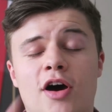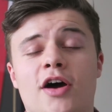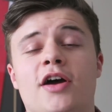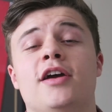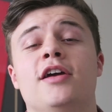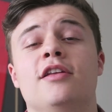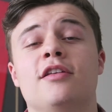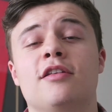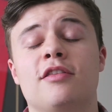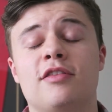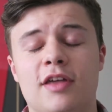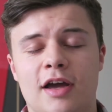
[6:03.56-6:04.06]

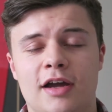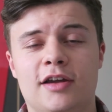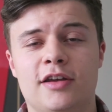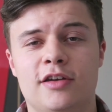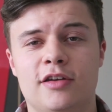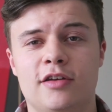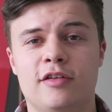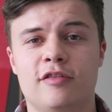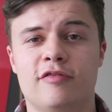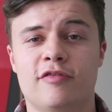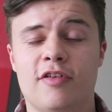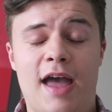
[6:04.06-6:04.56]
Ryan,
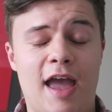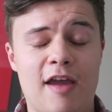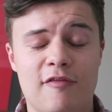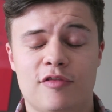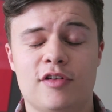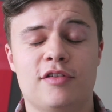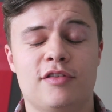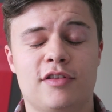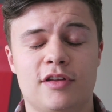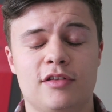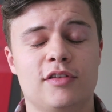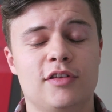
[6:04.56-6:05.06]
thank you for
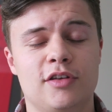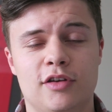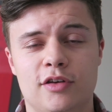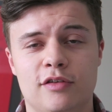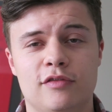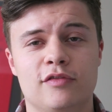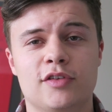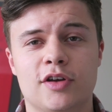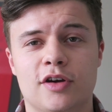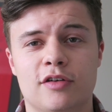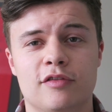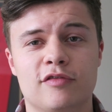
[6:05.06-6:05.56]
everything that
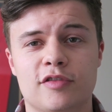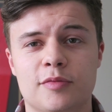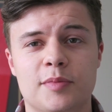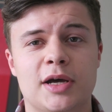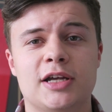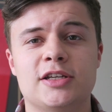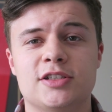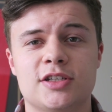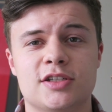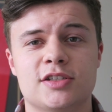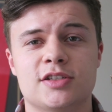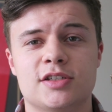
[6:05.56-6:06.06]
you've done for
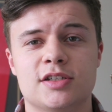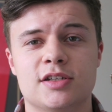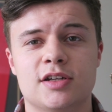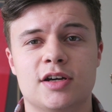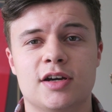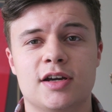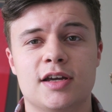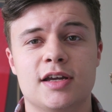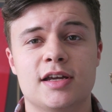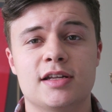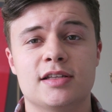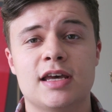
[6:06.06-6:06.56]
Manchester
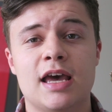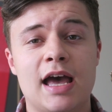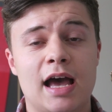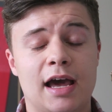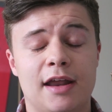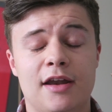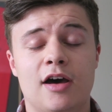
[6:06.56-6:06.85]
United.